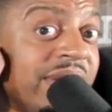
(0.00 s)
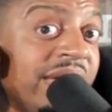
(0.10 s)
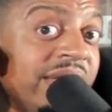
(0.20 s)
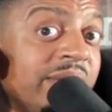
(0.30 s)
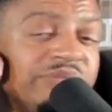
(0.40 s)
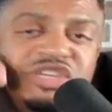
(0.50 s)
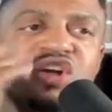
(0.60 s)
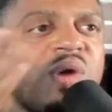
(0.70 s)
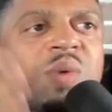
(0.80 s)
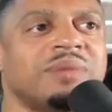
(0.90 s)
And
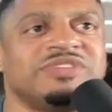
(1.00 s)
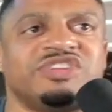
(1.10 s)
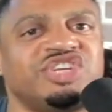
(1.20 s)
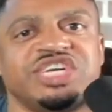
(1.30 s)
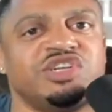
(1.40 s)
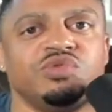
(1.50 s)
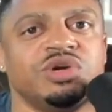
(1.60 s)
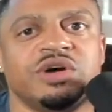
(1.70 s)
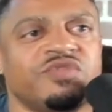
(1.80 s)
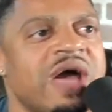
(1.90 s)
Sugar Ray Robinson's chin too
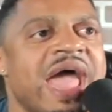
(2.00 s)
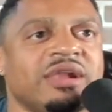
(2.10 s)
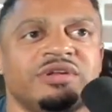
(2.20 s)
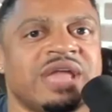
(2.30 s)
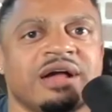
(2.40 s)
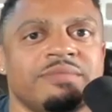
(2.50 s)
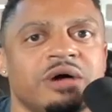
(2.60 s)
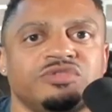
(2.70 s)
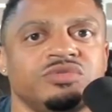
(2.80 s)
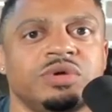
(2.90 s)
good for Hagler to knock him
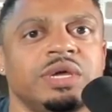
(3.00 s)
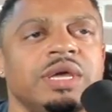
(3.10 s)
out too.